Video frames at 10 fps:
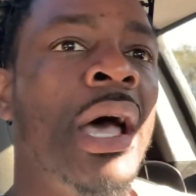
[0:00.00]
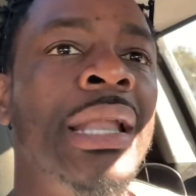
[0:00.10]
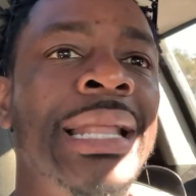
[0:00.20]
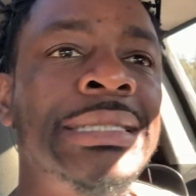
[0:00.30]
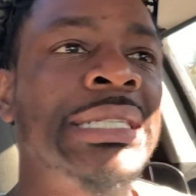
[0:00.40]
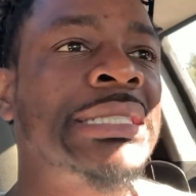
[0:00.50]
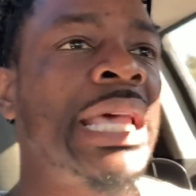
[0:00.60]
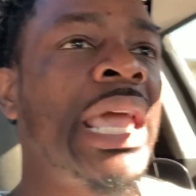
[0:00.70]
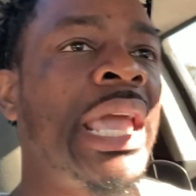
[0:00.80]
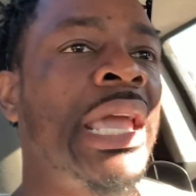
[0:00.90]
let's just
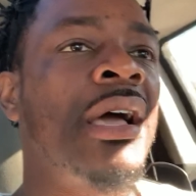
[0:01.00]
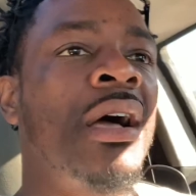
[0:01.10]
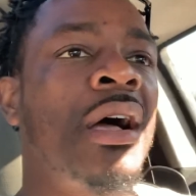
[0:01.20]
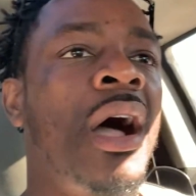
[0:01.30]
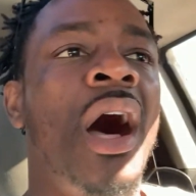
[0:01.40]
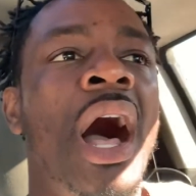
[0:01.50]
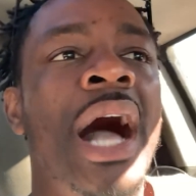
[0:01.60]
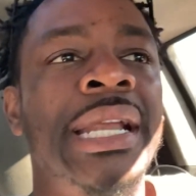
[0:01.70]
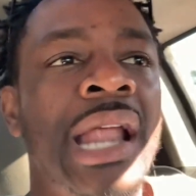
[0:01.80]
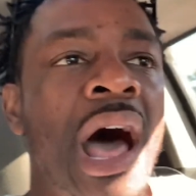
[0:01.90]
say uh, a uh,
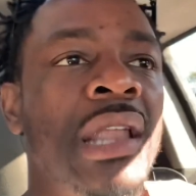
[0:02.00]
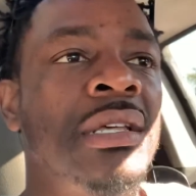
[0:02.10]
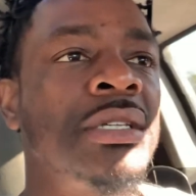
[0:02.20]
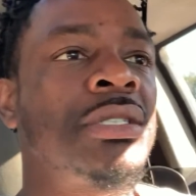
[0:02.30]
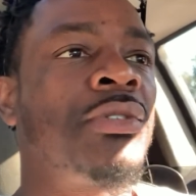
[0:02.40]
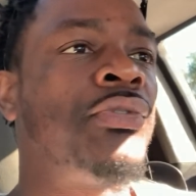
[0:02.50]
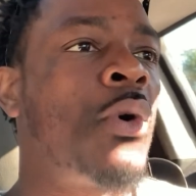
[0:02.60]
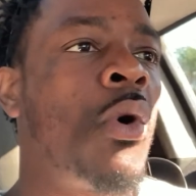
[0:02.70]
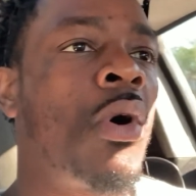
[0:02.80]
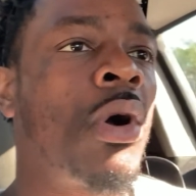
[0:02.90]
hundred dollars
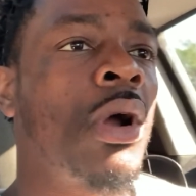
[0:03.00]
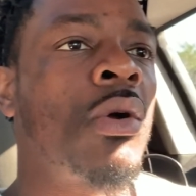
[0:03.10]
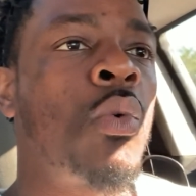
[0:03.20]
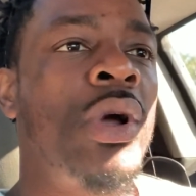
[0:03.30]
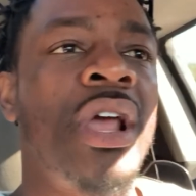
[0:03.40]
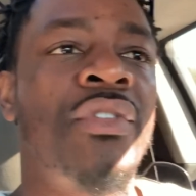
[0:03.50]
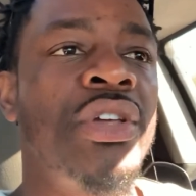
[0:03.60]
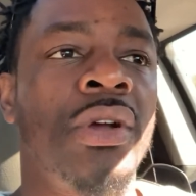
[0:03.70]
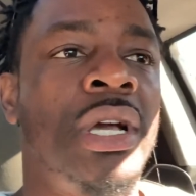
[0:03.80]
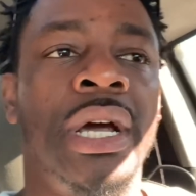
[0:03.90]
for whatever
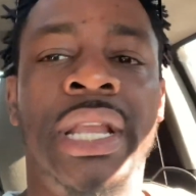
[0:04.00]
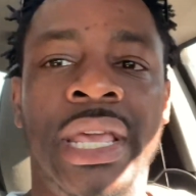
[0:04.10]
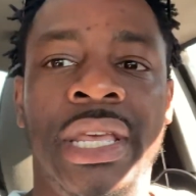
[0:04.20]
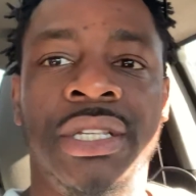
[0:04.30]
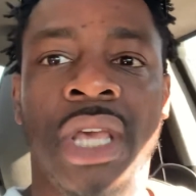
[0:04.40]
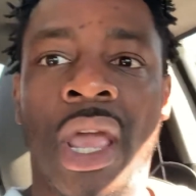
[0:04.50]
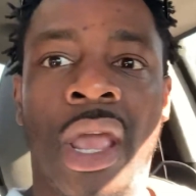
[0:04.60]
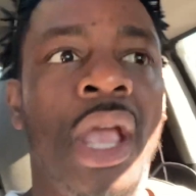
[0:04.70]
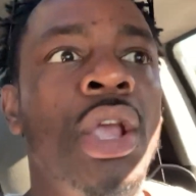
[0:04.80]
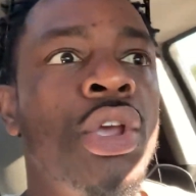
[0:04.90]
your good is,
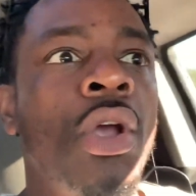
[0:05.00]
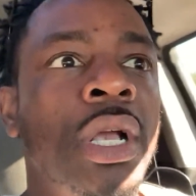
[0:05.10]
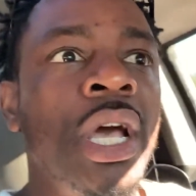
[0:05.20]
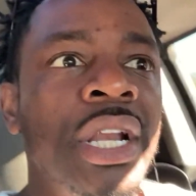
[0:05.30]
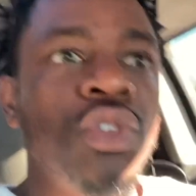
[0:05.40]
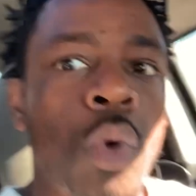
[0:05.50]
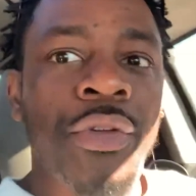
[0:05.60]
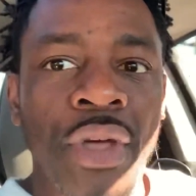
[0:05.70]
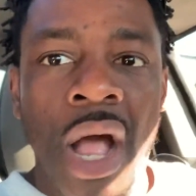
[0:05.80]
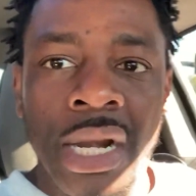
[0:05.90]
your good is
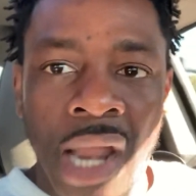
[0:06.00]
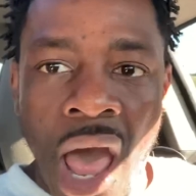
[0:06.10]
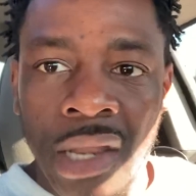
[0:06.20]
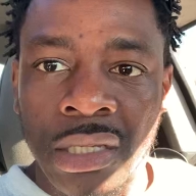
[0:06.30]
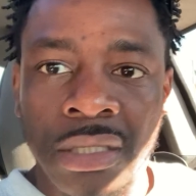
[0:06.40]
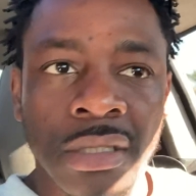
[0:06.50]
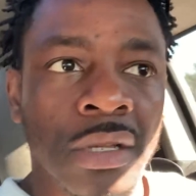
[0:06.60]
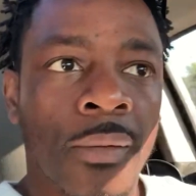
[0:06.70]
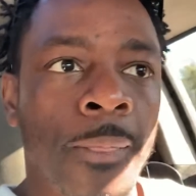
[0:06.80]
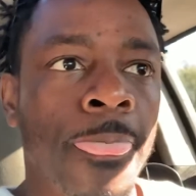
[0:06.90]
worth a hundred dollars.
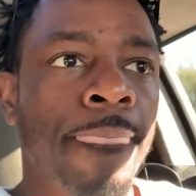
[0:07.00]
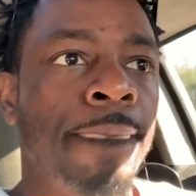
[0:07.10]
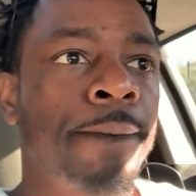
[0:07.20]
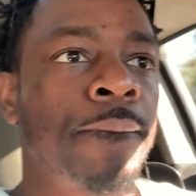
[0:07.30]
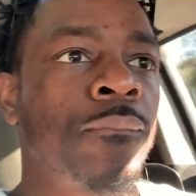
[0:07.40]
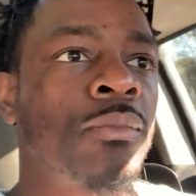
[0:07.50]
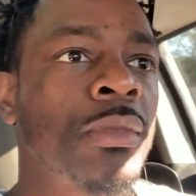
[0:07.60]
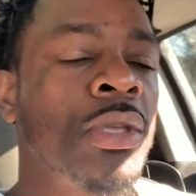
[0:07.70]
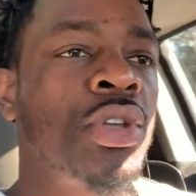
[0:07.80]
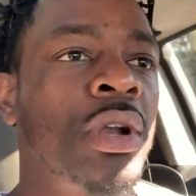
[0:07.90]

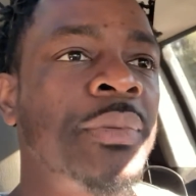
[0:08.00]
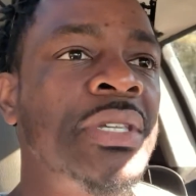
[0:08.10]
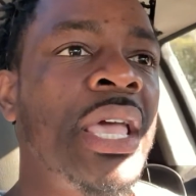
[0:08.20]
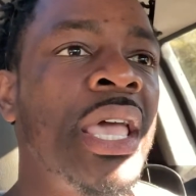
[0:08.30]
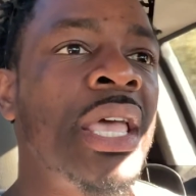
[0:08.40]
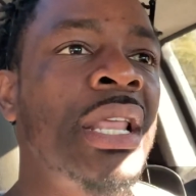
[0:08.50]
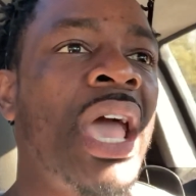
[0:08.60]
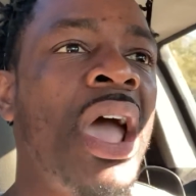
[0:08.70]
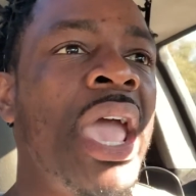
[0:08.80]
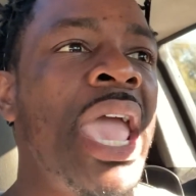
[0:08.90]
You know what I'm
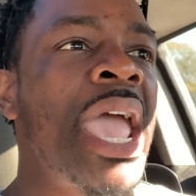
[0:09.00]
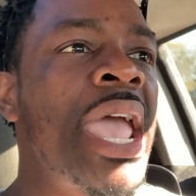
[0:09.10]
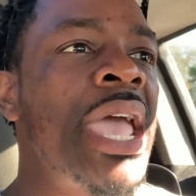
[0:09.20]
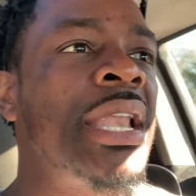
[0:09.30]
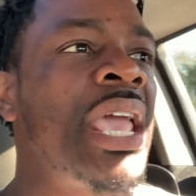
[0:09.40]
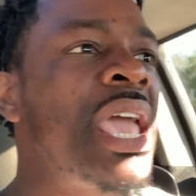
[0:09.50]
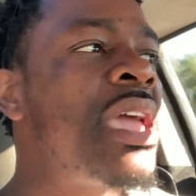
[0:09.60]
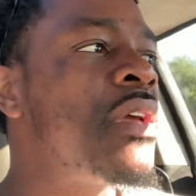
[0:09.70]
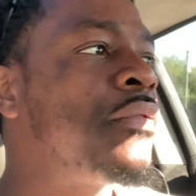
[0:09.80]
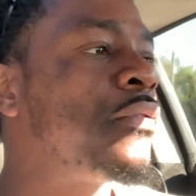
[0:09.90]
saying? And
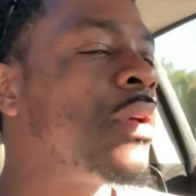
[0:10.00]
if